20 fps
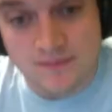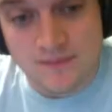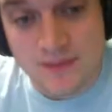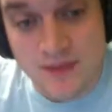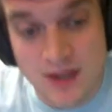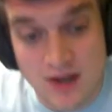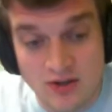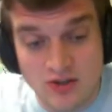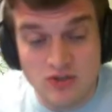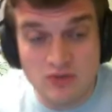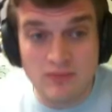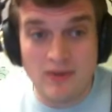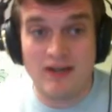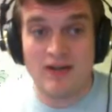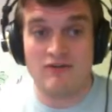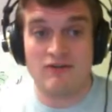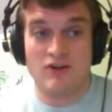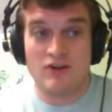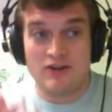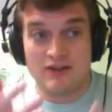Now, you might
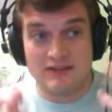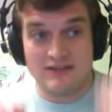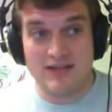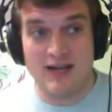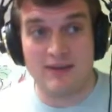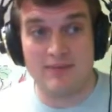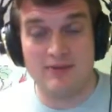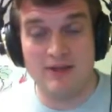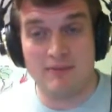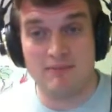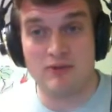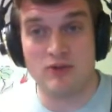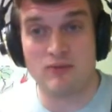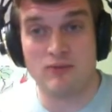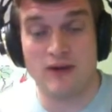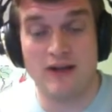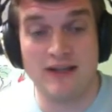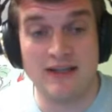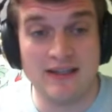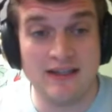have already typed up your
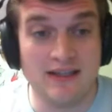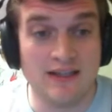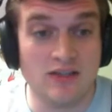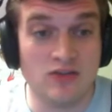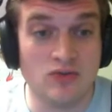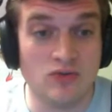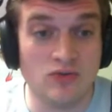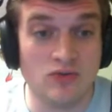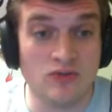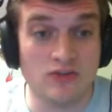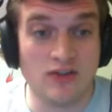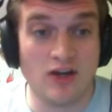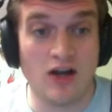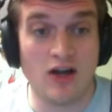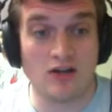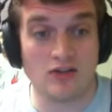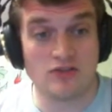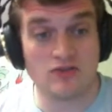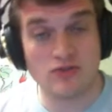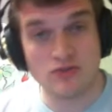writing in Google
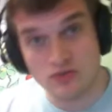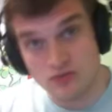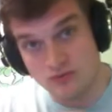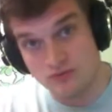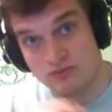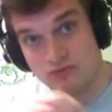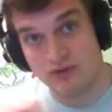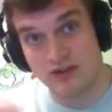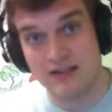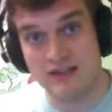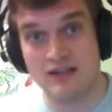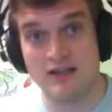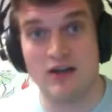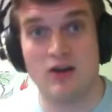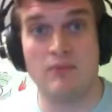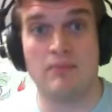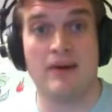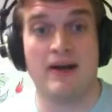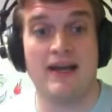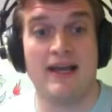Docs or you've written it
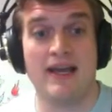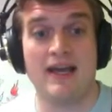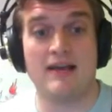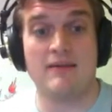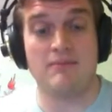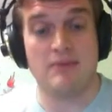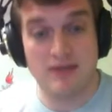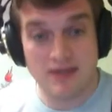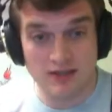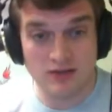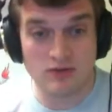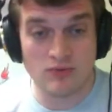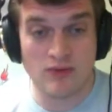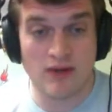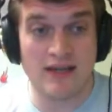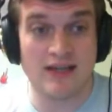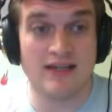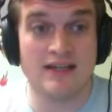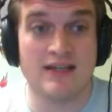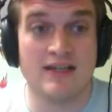out by hand, but either
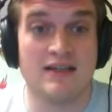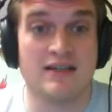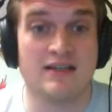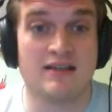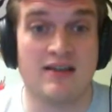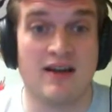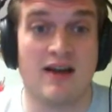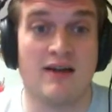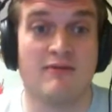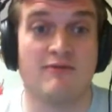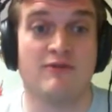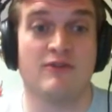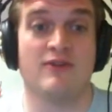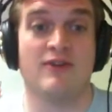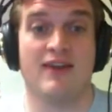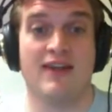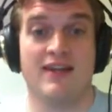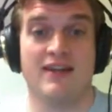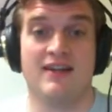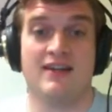way, it is time for
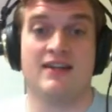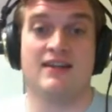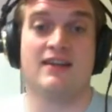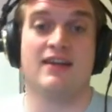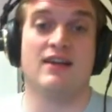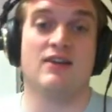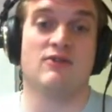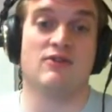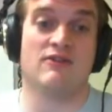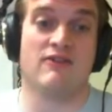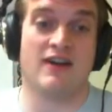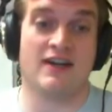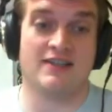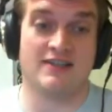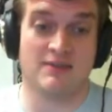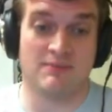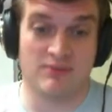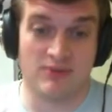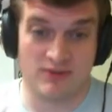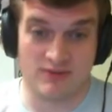editing and
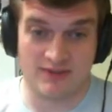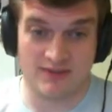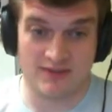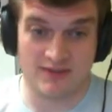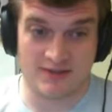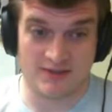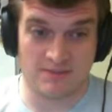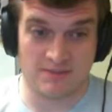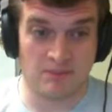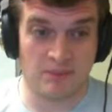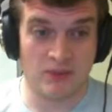revising process.